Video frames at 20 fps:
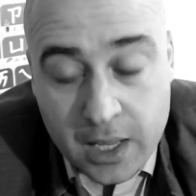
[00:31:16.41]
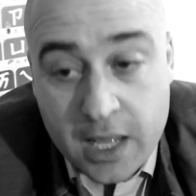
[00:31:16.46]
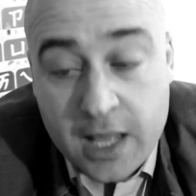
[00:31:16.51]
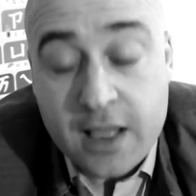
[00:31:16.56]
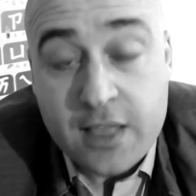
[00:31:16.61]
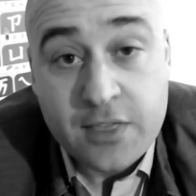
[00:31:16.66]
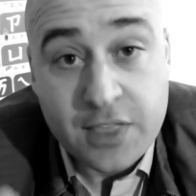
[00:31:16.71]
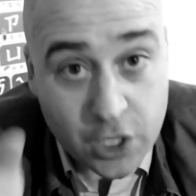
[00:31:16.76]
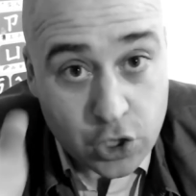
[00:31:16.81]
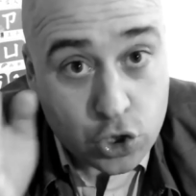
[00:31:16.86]

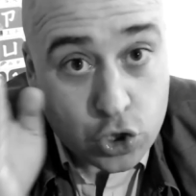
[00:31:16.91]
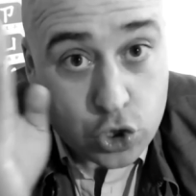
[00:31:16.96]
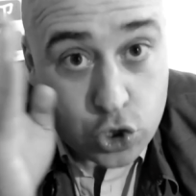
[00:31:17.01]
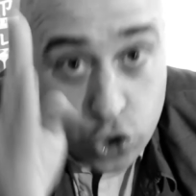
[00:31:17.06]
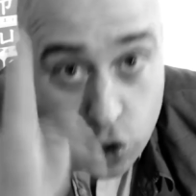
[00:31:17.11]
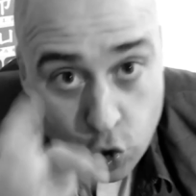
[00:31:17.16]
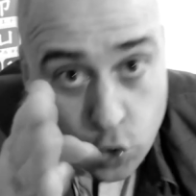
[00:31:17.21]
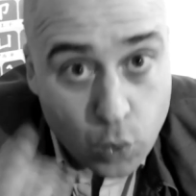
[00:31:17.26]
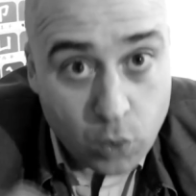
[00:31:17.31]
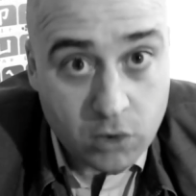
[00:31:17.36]
that you
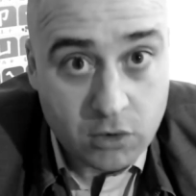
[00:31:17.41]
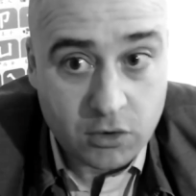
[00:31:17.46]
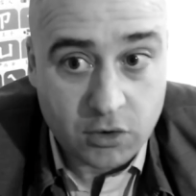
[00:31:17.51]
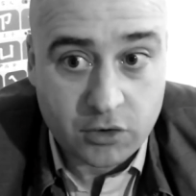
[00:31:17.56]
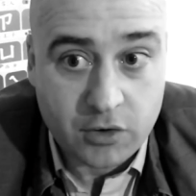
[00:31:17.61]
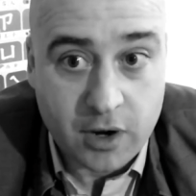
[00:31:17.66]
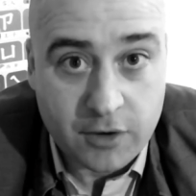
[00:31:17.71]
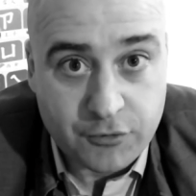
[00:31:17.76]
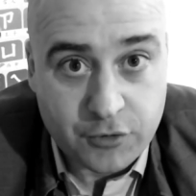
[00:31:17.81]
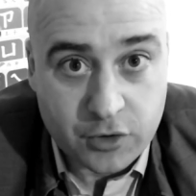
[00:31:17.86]
will regret
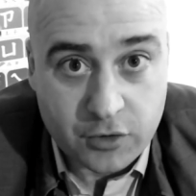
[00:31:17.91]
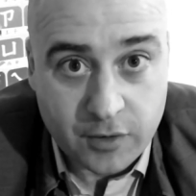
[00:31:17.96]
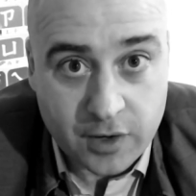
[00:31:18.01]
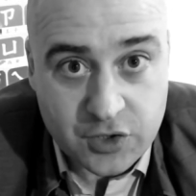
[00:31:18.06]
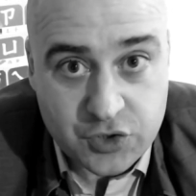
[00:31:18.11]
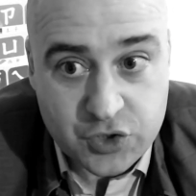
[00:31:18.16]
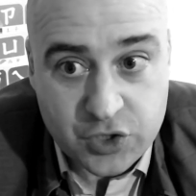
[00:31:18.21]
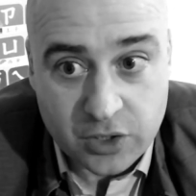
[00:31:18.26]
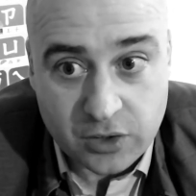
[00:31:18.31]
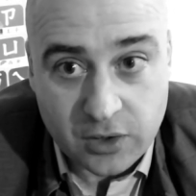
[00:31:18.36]
for the rest of
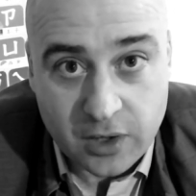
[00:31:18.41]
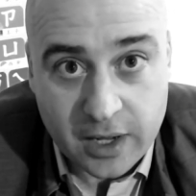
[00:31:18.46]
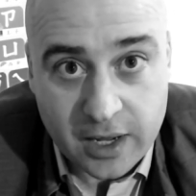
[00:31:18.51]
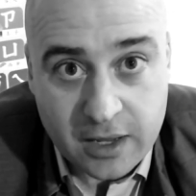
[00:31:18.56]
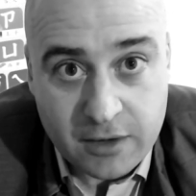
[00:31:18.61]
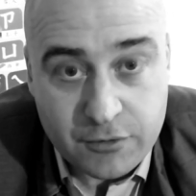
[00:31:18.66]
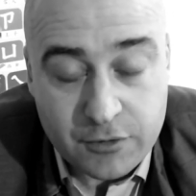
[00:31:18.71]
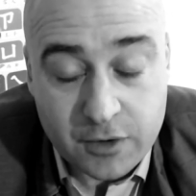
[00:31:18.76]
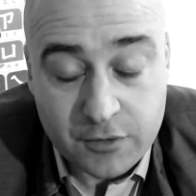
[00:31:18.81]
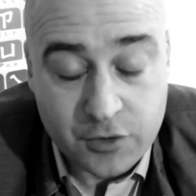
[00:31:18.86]
your
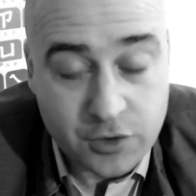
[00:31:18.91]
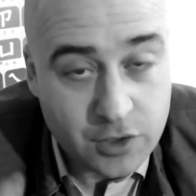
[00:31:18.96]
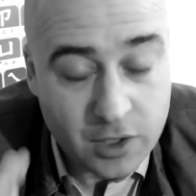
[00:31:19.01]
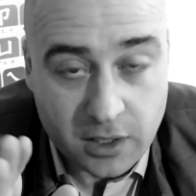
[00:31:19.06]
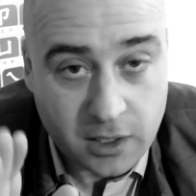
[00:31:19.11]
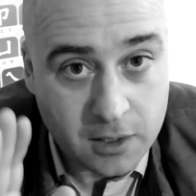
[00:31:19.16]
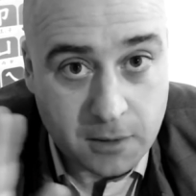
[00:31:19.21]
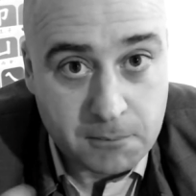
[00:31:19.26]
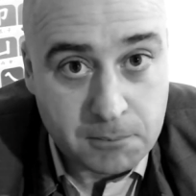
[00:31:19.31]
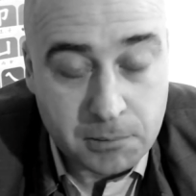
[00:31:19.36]
life if you're not a
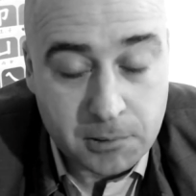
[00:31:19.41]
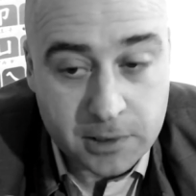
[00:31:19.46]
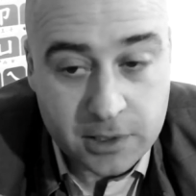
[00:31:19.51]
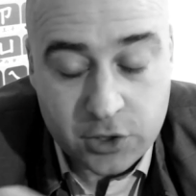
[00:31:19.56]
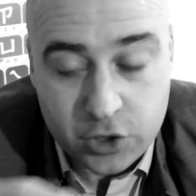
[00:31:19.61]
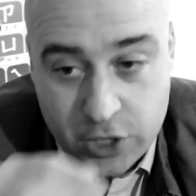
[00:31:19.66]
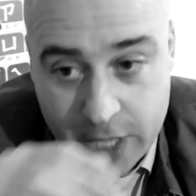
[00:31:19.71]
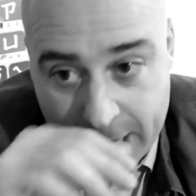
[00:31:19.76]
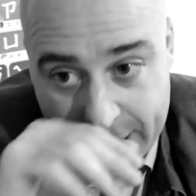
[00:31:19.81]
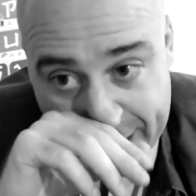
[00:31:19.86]
complete
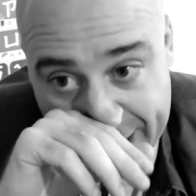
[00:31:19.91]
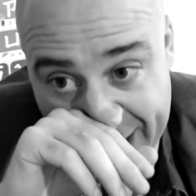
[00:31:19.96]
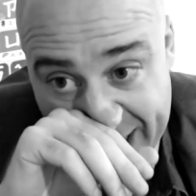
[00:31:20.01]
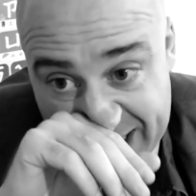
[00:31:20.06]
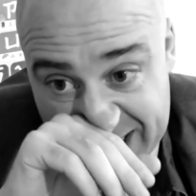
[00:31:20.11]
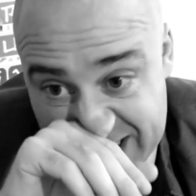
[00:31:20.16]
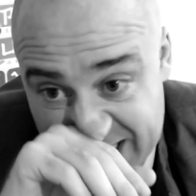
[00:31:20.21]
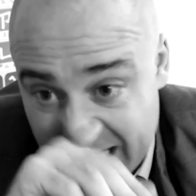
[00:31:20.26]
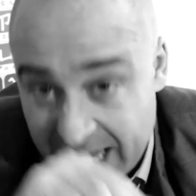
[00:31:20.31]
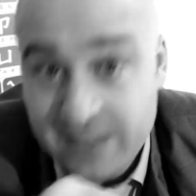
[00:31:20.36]
jackass,
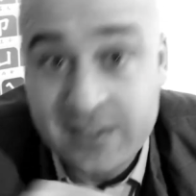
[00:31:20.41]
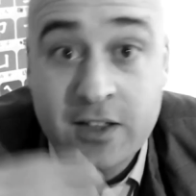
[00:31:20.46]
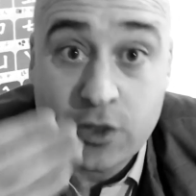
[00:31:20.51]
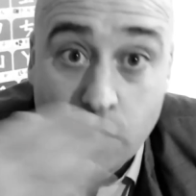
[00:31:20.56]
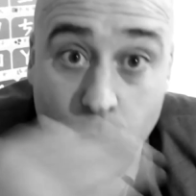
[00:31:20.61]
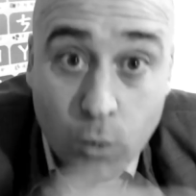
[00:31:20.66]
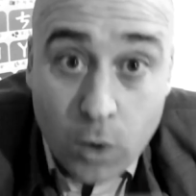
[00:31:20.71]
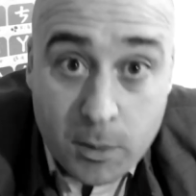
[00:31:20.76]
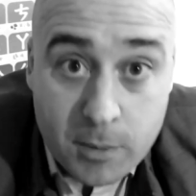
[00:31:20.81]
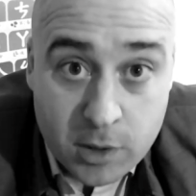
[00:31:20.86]
and that the
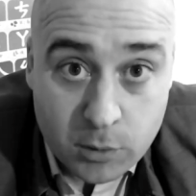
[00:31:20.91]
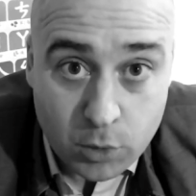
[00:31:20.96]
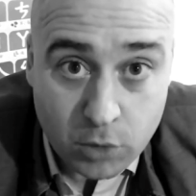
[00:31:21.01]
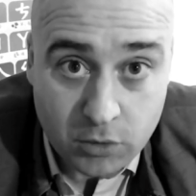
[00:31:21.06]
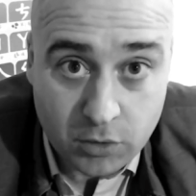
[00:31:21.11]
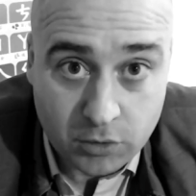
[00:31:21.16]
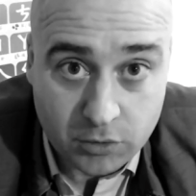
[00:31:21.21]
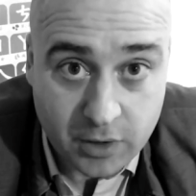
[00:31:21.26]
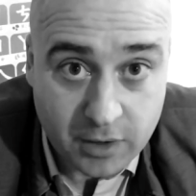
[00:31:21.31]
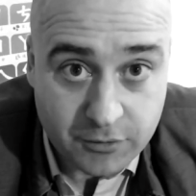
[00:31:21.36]
woman will
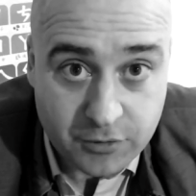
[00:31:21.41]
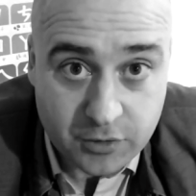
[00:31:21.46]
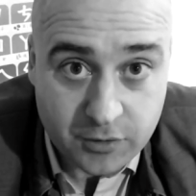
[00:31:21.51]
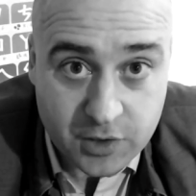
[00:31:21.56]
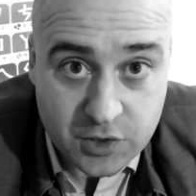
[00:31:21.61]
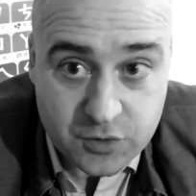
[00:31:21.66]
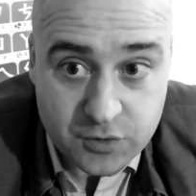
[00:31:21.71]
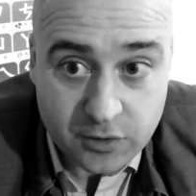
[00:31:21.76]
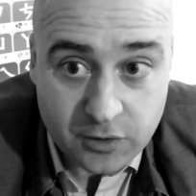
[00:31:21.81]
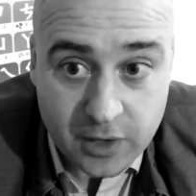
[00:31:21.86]
regret for the rest
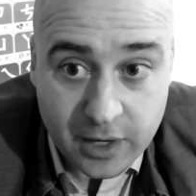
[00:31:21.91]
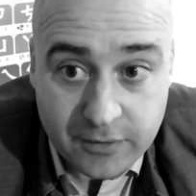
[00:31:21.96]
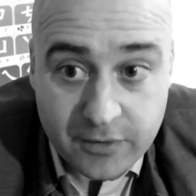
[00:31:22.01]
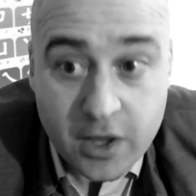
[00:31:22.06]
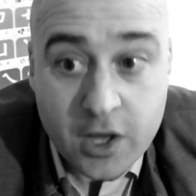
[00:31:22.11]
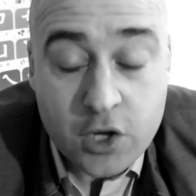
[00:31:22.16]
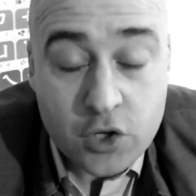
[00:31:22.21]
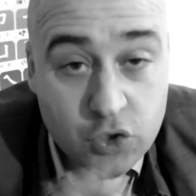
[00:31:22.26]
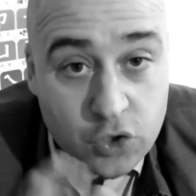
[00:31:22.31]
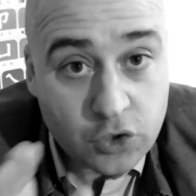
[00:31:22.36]
of her life.
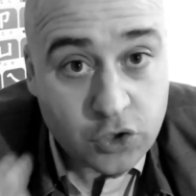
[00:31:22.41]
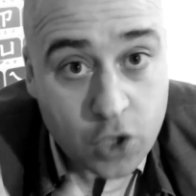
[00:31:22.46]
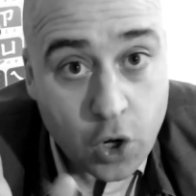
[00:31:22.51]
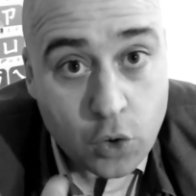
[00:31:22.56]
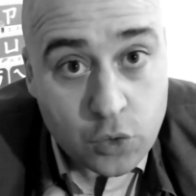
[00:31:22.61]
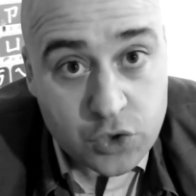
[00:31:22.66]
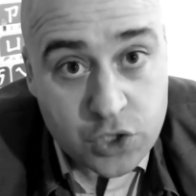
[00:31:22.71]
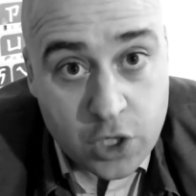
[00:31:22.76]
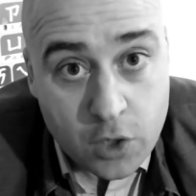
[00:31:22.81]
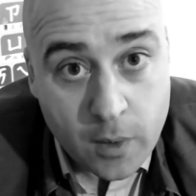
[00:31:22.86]
So don't
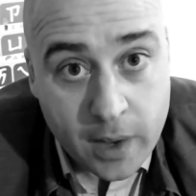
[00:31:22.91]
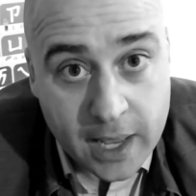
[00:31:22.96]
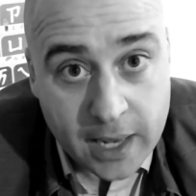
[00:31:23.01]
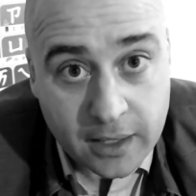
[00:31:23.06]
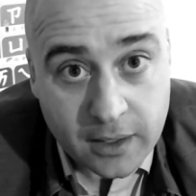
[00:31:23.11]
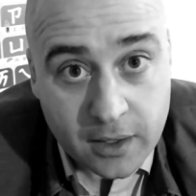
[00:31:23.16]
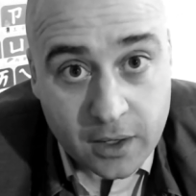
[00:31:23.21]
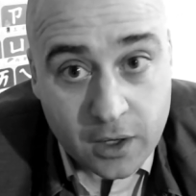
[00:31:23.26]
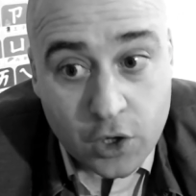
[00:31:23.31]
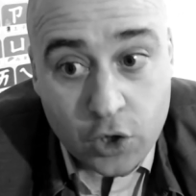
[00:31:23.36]
do it.
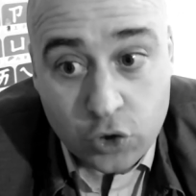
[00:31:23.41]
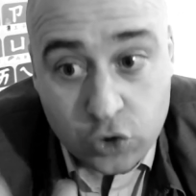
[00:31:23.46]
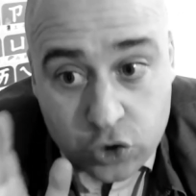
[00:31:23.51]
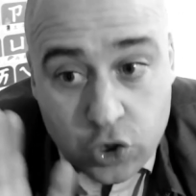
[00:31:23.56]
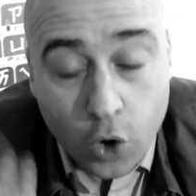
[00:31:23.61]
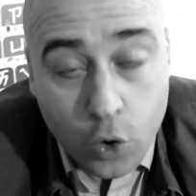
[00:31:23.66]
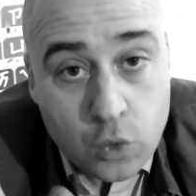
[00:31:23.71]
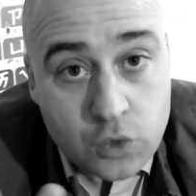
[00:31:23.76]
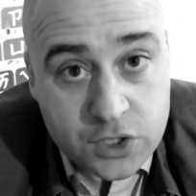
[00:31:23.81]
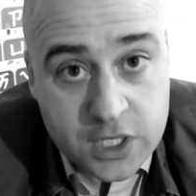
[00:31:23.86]

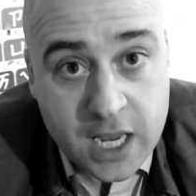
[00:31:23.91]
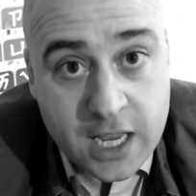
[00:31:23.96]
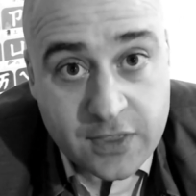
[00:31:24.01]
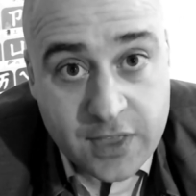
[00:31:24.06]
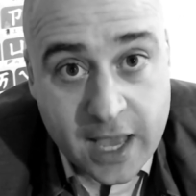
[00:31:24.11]
Don't take that